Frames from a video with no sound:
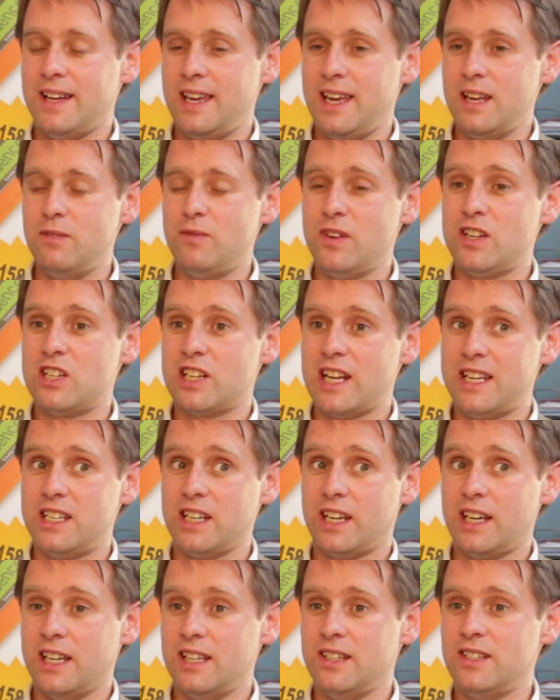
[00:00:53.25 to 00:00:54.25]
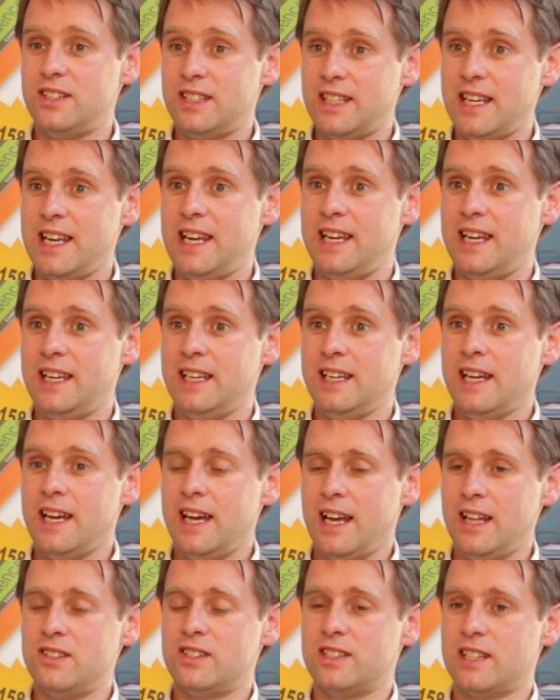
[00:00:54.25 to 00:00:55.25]
invigilator can see
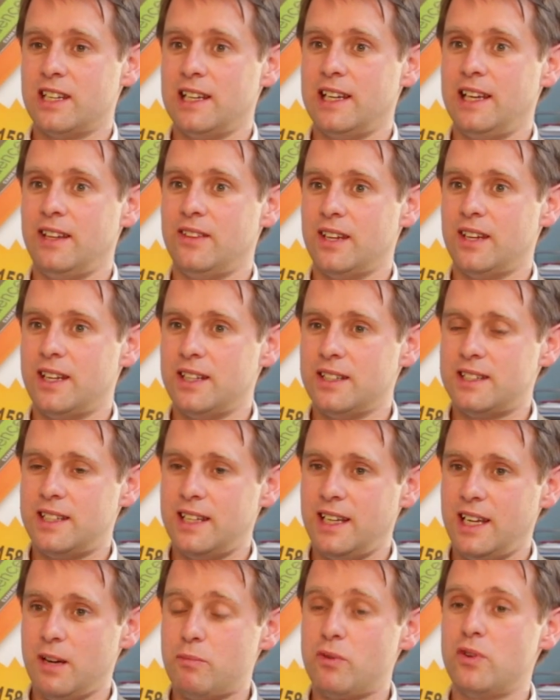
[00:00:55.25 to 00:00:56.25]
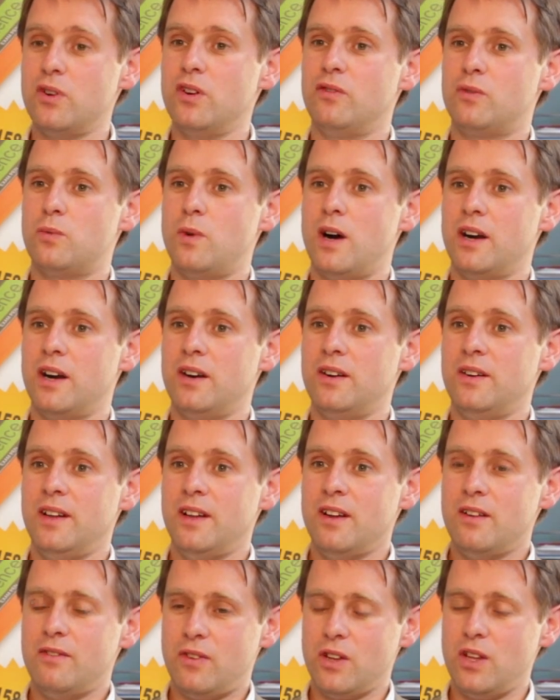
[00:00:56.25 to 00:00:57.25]
instantly that it's the approved one
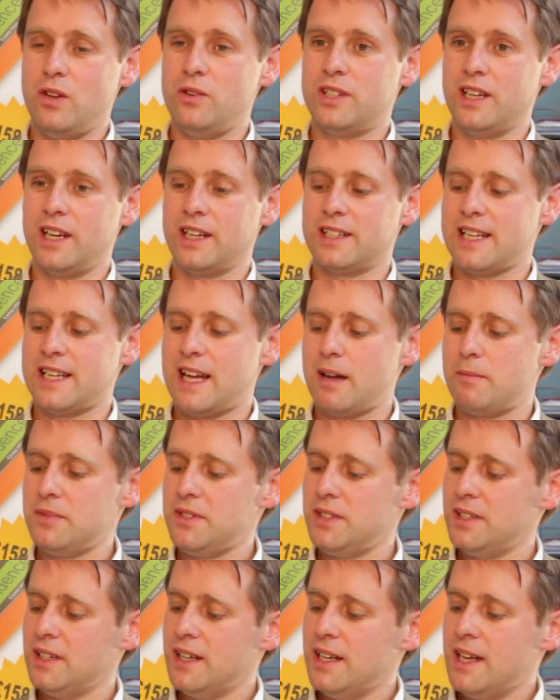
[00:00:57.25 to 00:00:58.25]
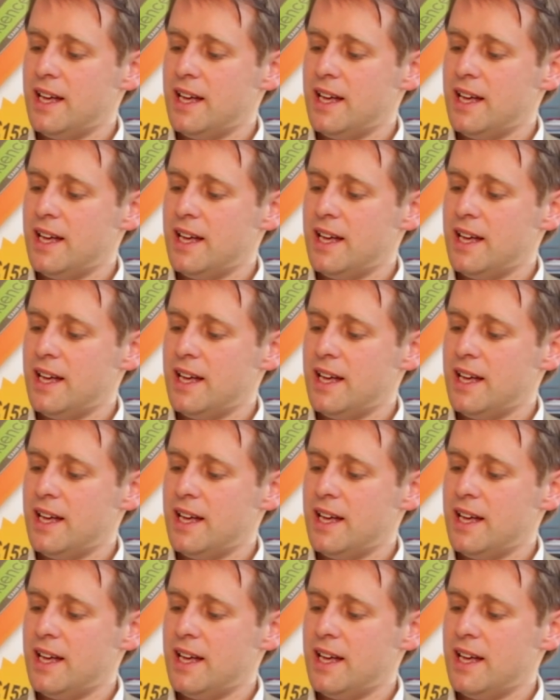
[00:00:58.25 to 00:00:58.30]
for use in exams.